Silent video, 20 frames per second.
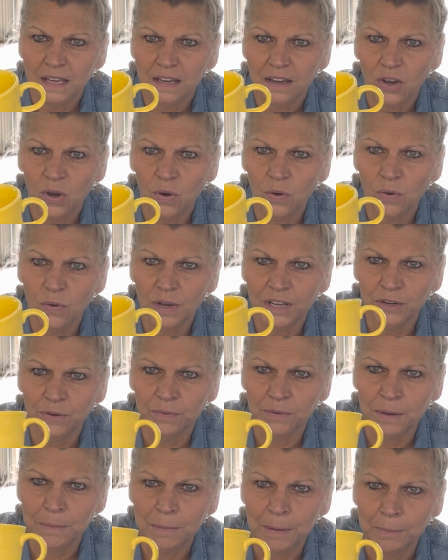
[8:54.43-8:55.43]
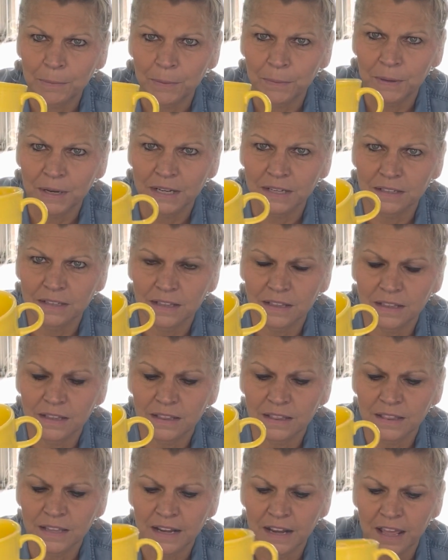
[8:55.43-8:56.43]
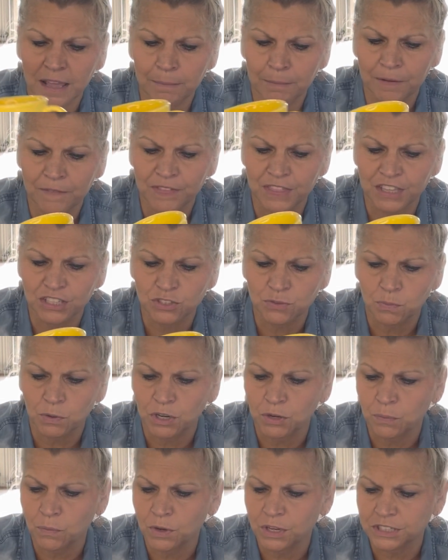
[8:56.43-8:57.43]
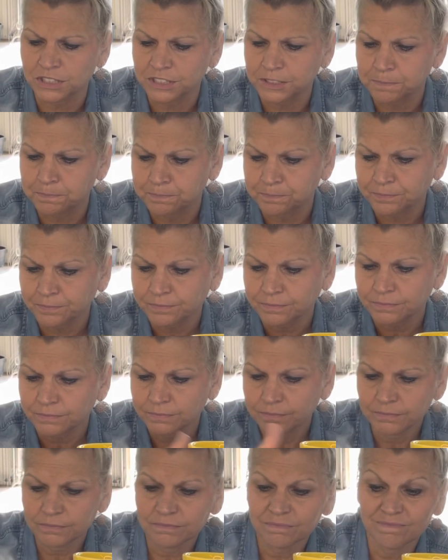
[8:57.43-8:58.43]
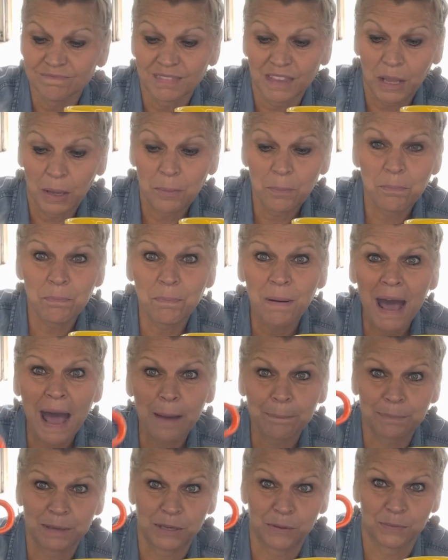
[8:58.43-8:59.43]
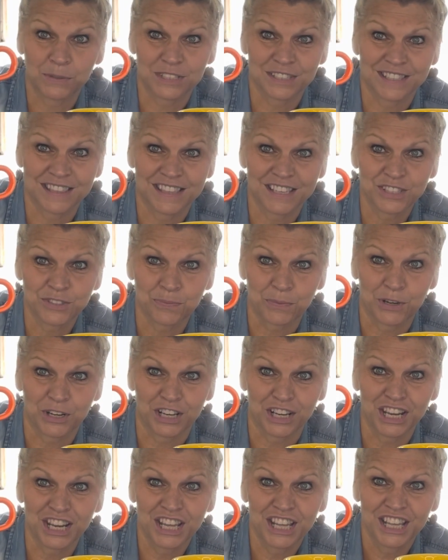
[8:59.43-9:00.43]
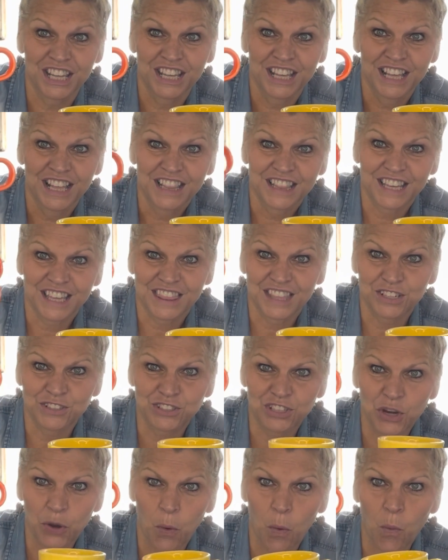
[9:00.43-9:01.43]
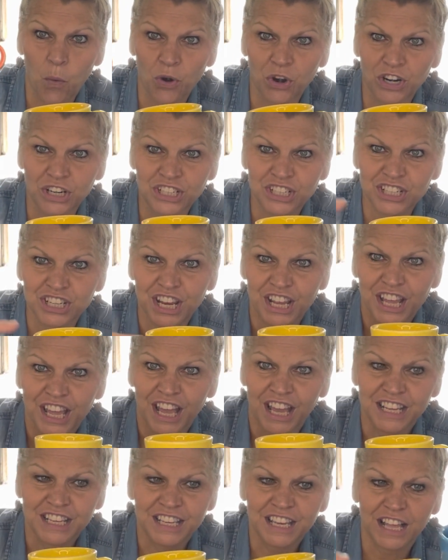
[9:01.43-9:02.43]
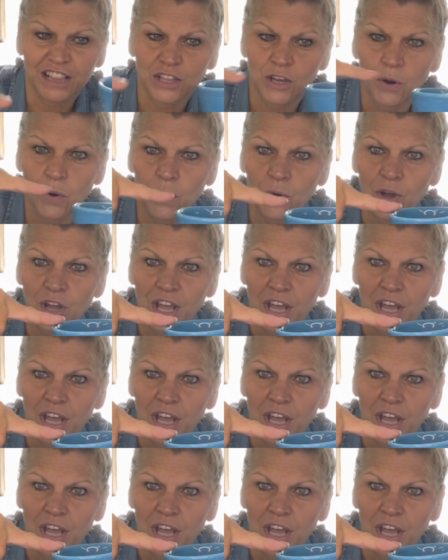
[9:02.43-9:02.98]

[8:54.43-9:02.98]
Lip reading: oh, I don't remember what the name of this one was. Poppy was this one. Like there's an orange, a yellow,